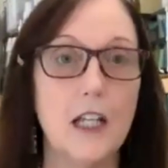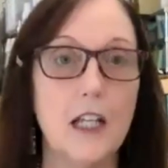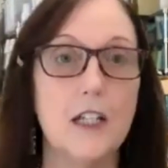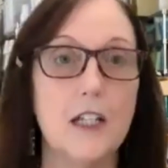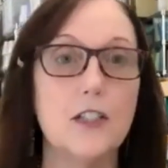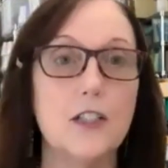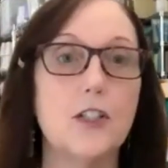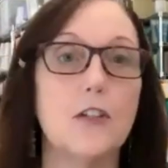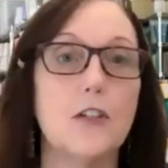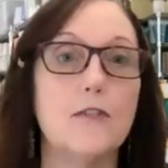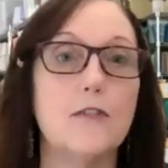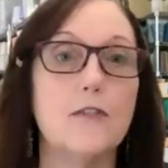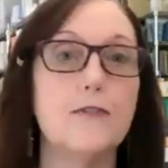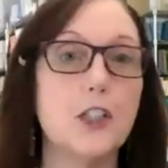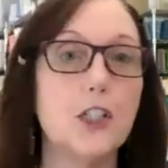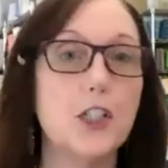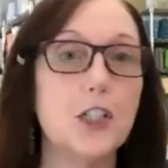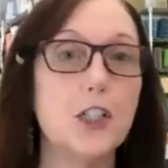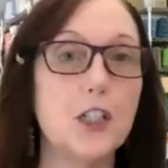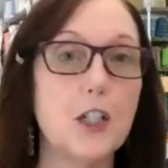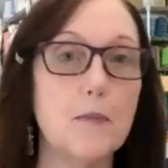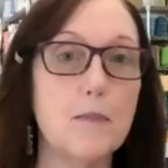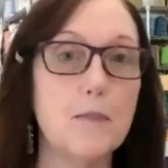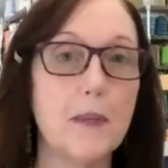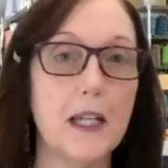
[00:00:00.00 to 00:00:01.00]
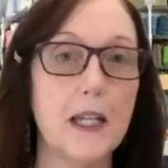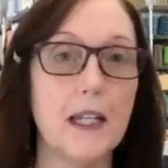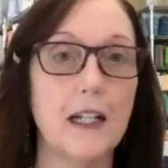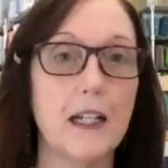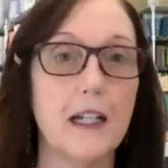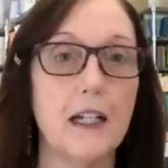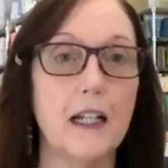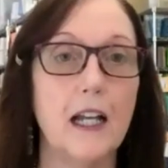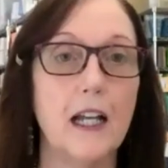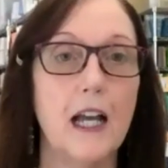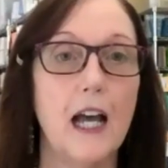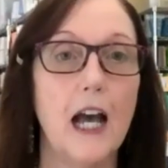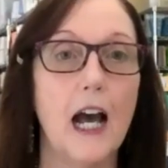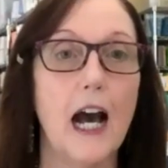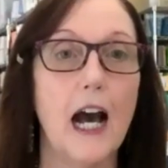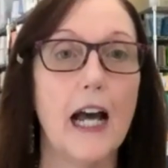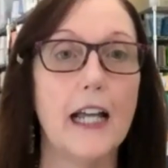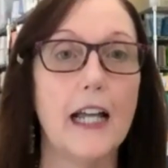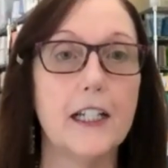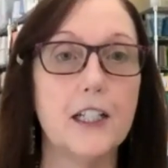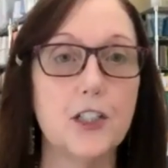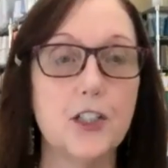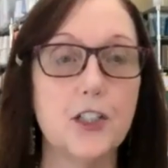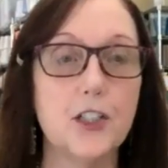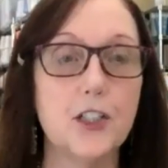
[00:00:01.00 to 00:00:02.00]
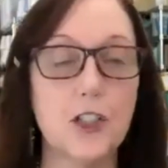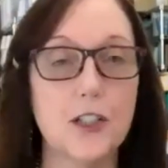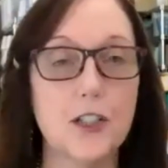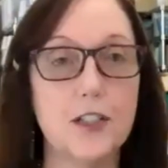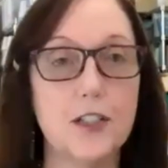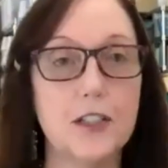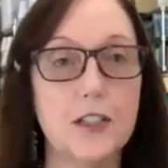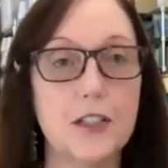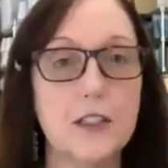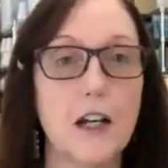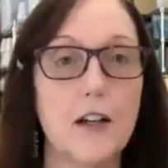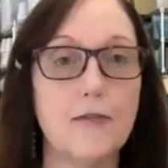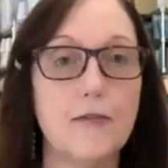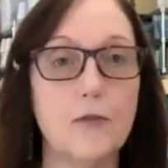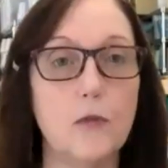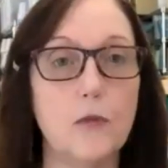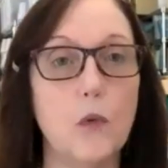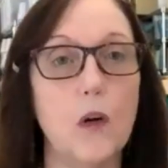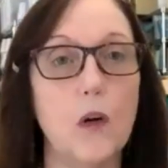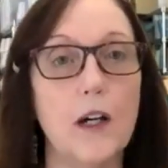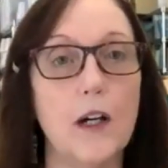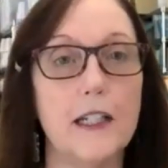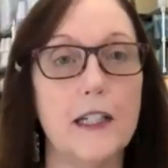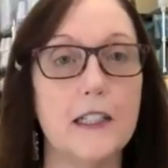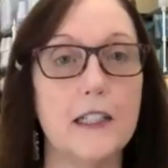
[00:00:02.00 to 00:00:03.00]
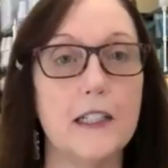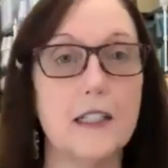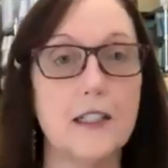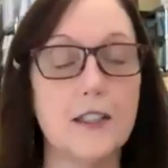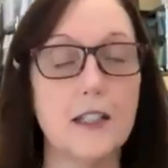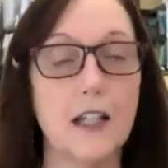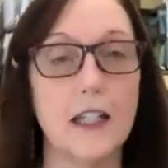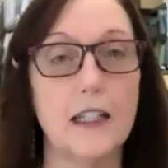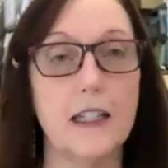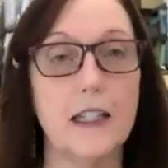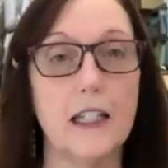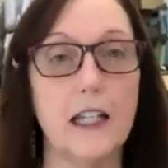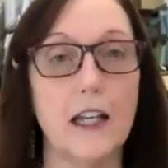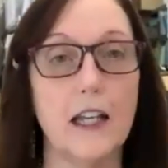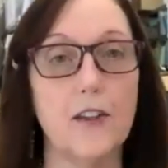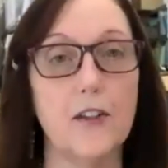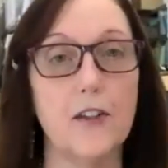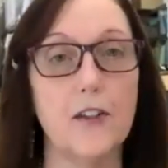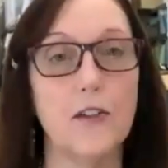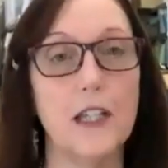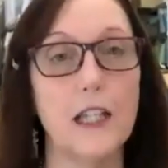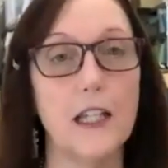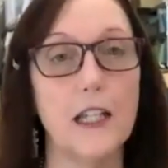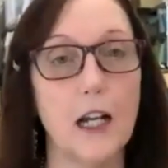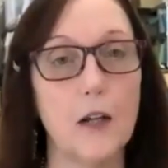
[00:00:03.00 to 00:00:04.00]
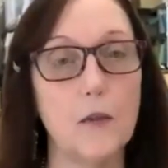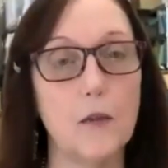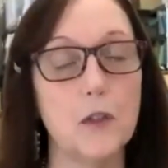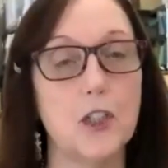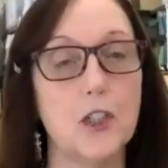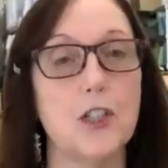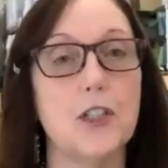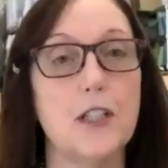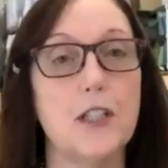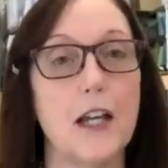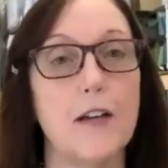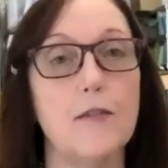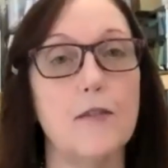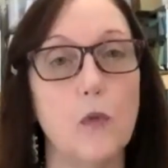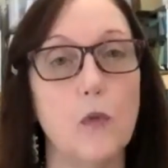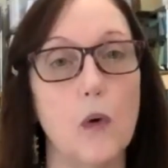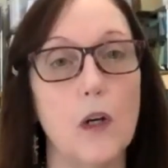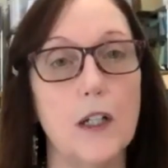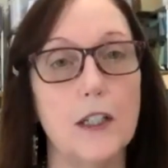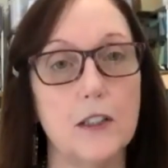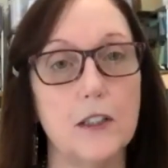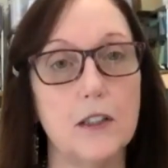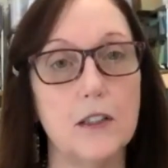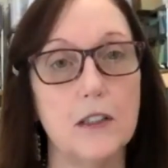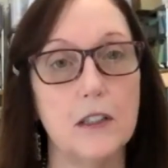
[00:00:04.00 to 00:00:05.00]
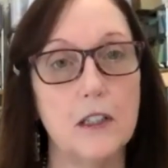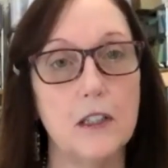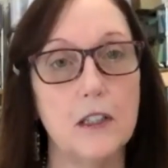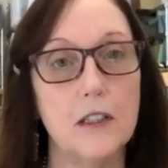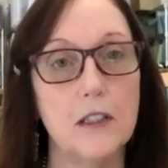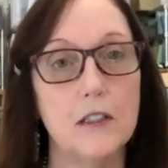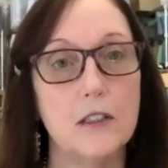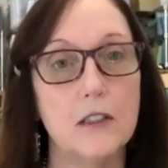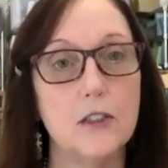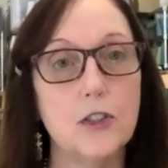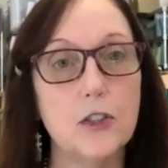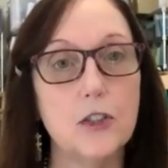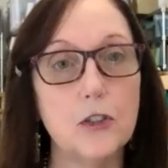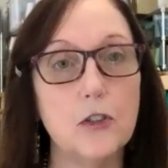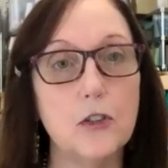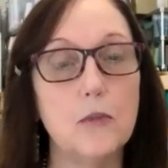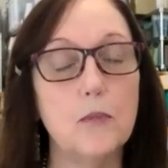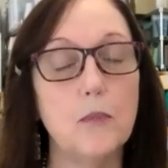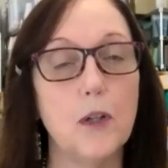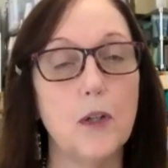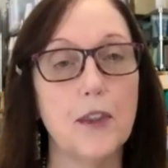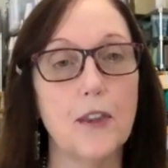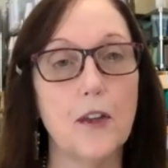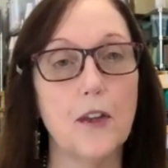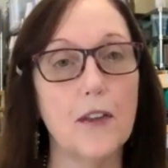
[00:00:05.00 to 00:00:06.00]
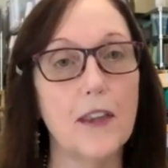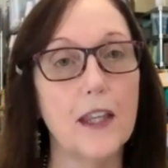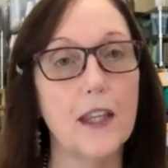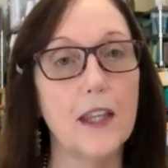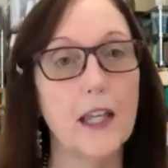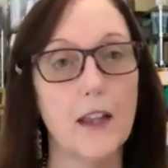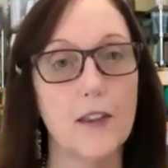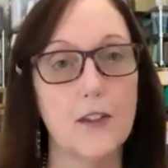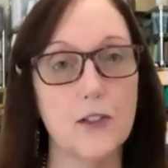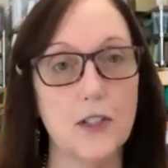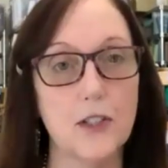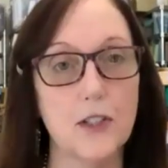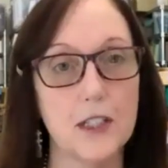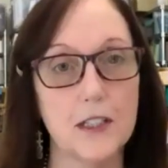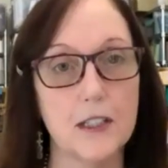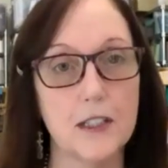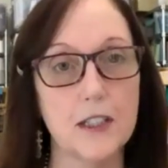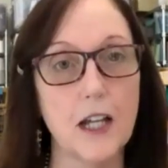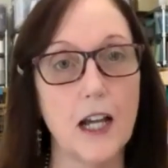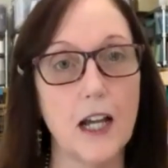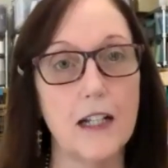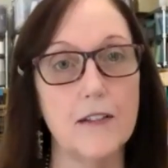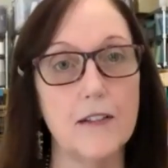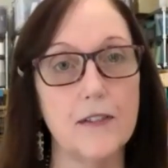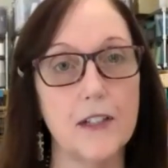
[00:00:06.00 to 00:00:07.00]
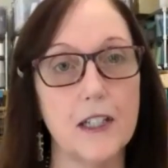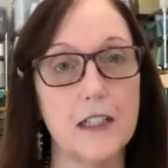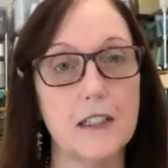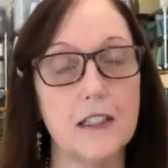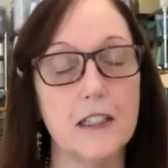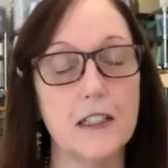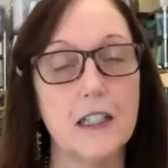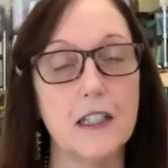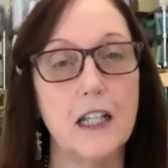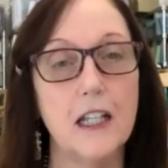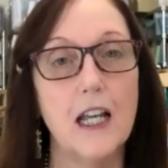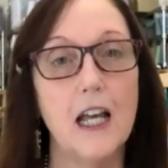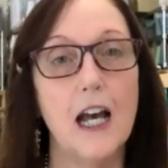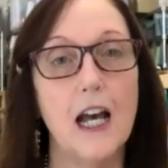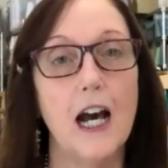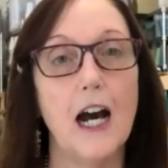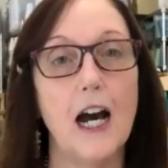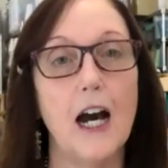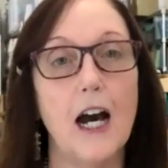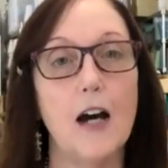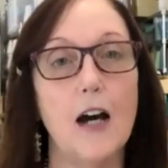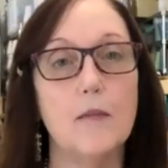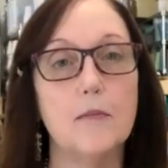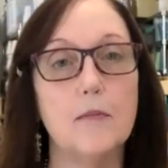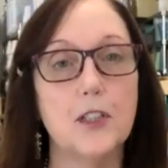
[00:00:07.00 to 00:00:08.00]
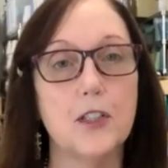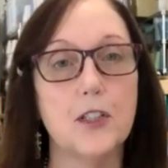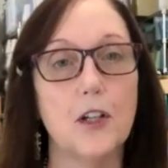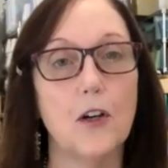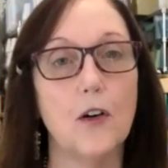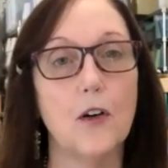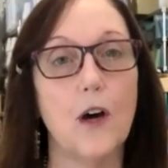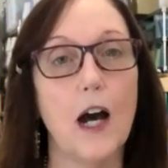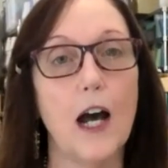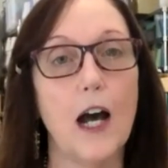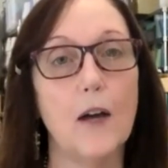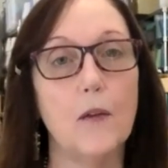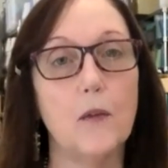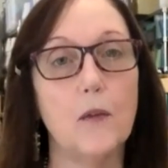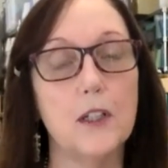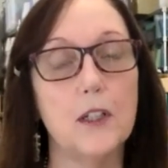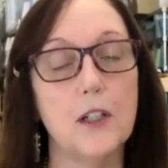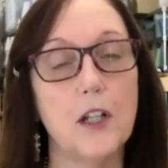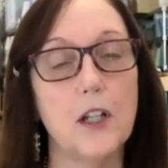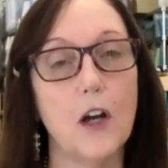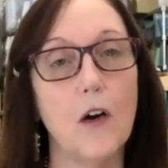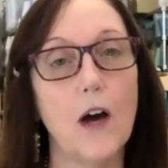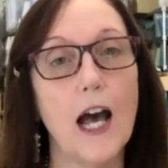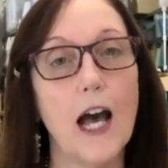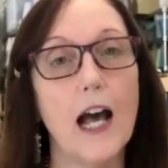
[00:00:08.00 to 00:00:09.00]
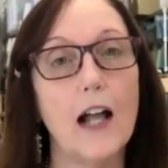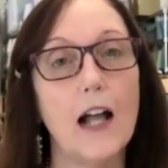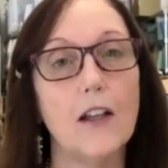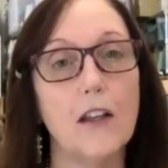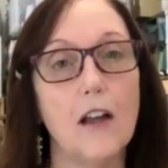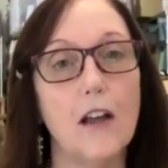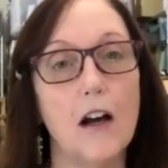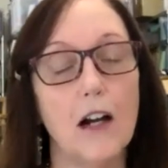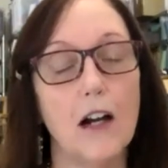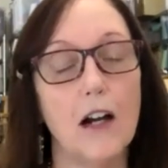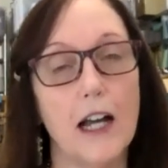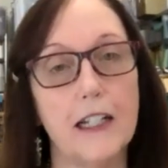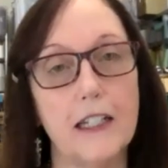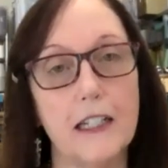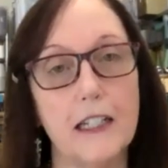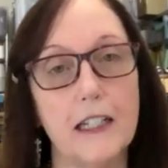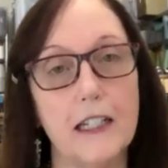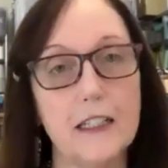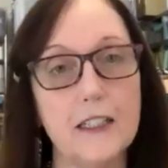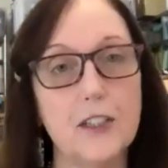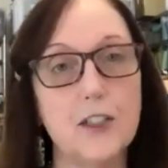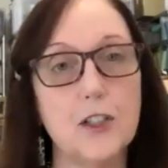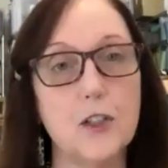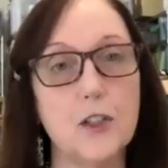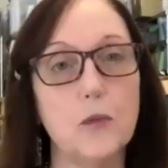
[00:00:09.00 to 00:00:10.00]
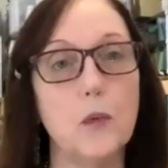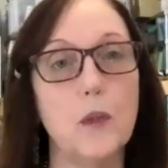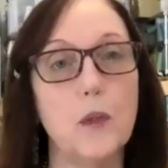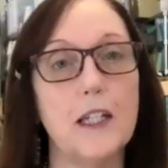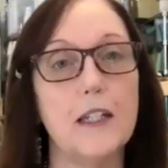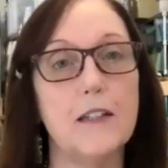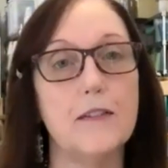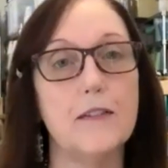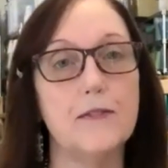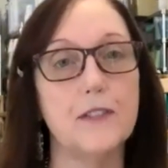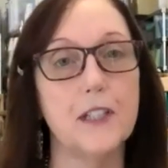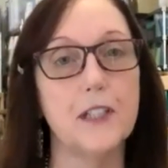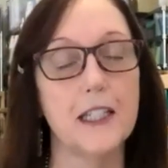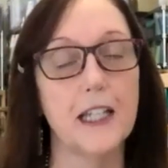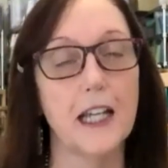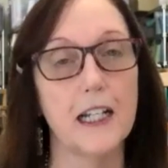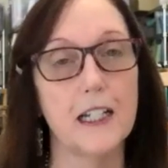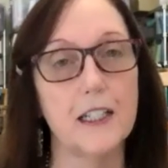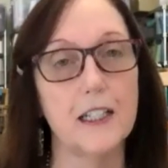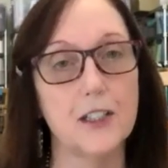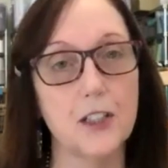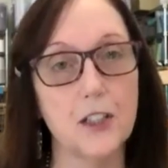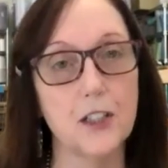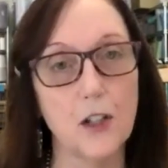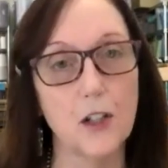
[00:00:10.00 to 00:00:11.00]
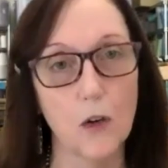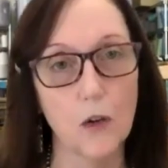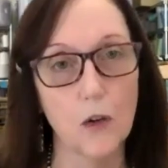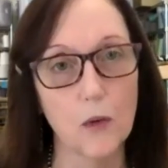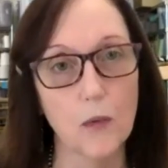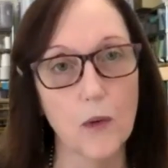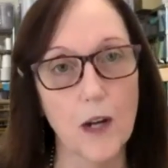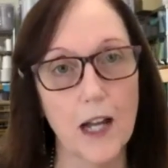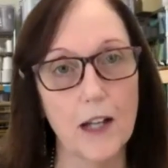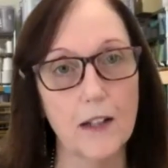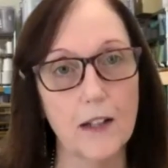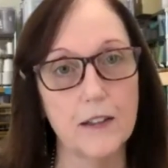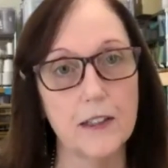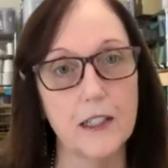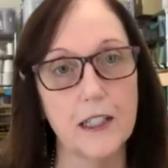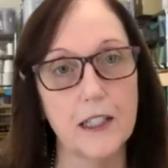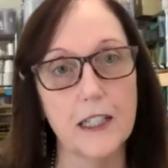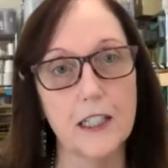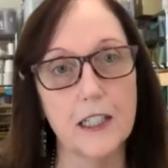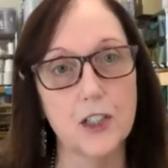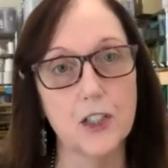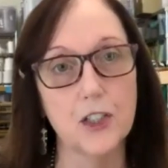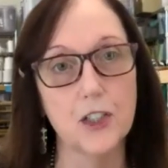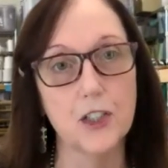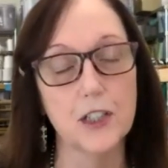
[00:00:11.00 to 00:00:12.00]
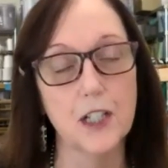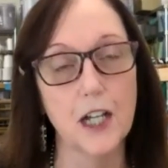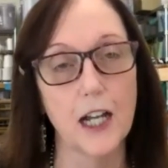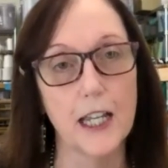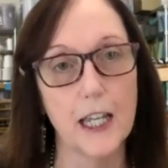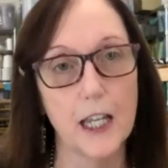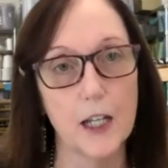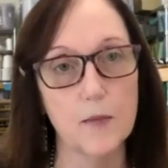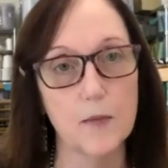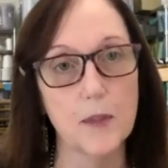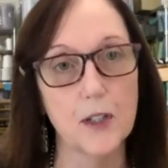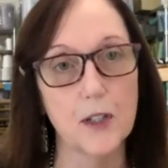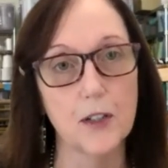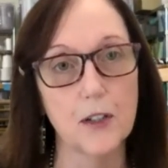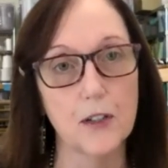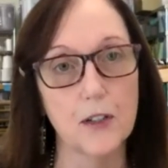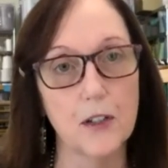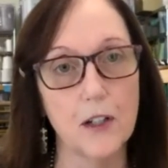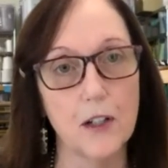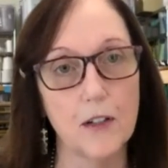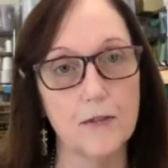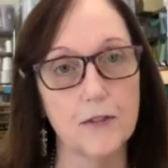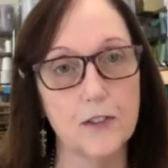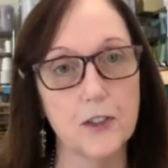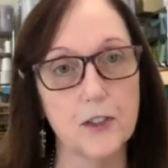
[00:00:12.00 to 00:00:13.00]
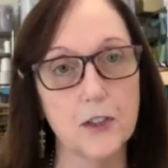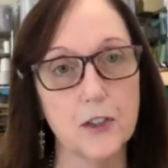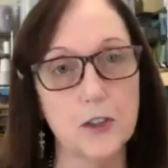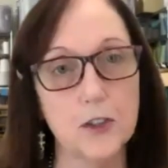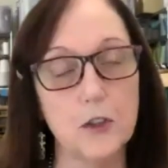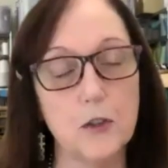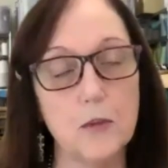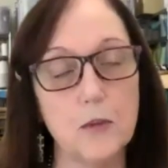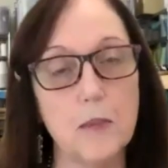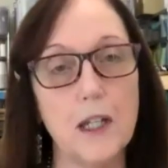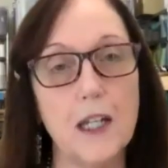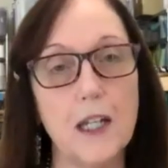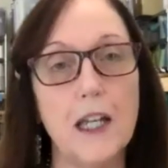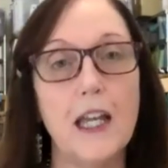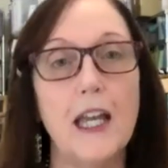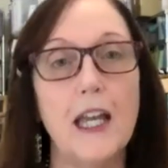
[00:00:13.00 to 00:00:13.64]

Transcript: So for shipping, I could just stuff one inside the other and then I would just have one tube with all the others inside of it. Um, so I would know how long I needed to weave to get it to go around each diameter of tube.